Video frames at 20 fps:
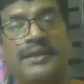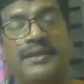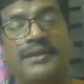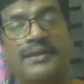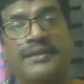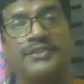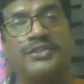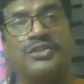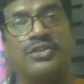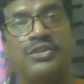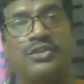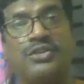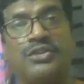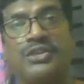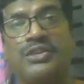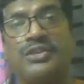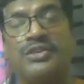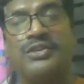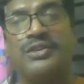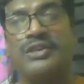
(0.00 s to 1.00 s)
Uh, so
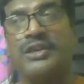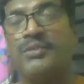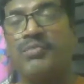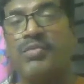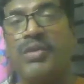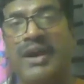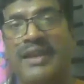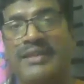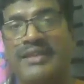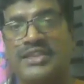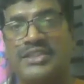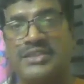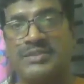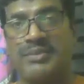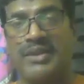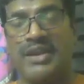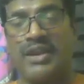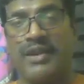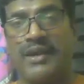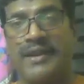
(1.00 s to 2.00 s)
it, it bothers
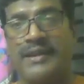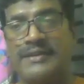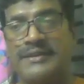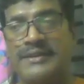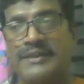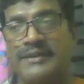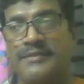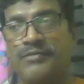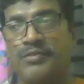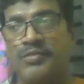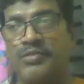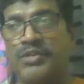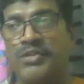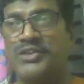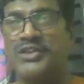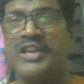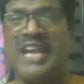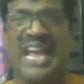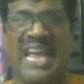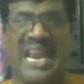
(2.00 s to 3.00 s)
me a lot, and we
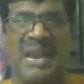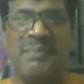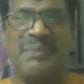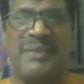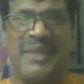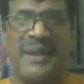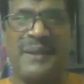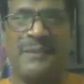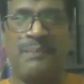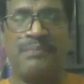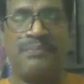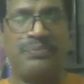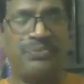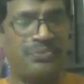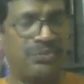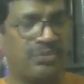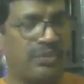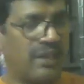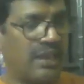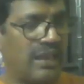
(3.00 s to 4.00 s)
want to help them
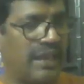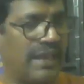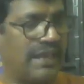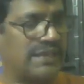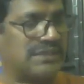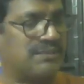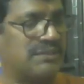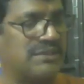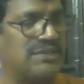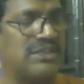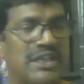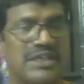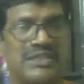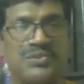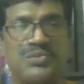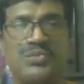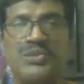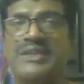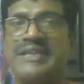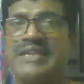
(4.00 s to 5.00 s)
as
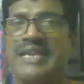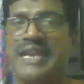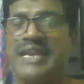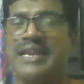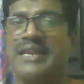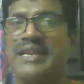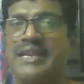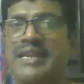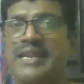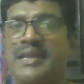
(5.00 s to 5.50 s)
as we can.